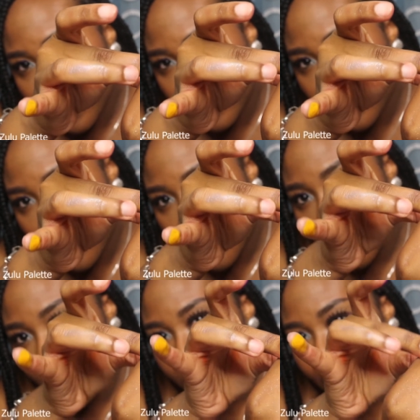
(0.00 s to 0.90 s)

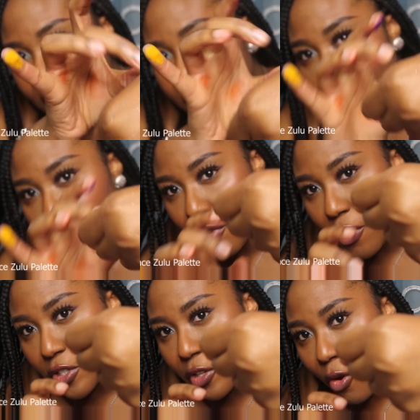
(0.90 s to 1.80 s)
So that is the
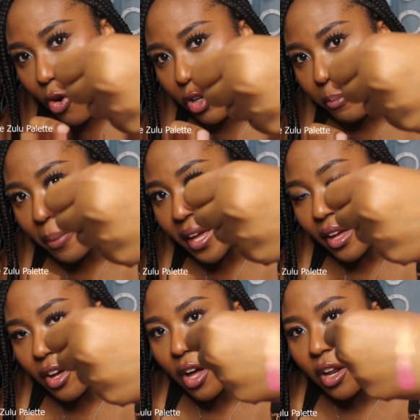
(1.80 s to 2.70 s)
rose gold
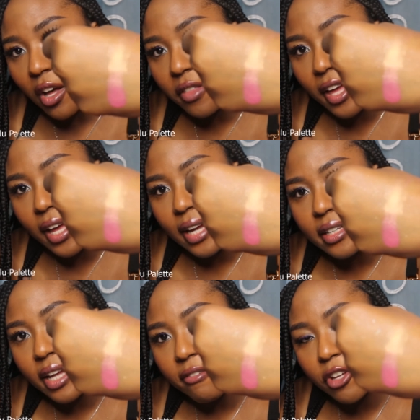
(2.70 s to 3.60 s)
pink color that you can
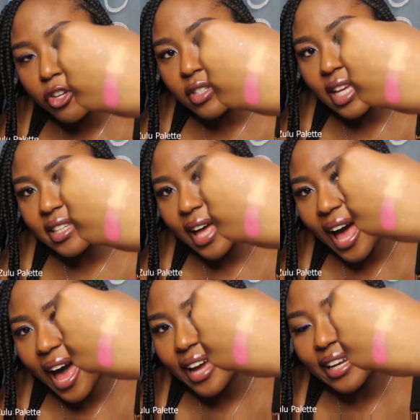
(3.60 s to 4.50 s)
definitely use as a
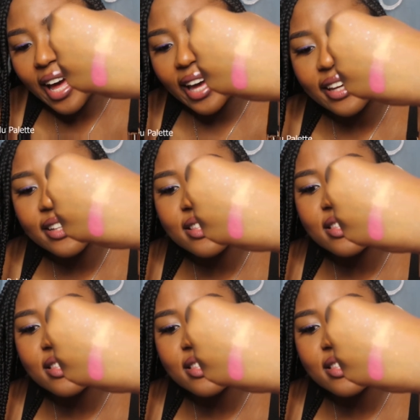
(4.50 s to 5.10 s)
highlight.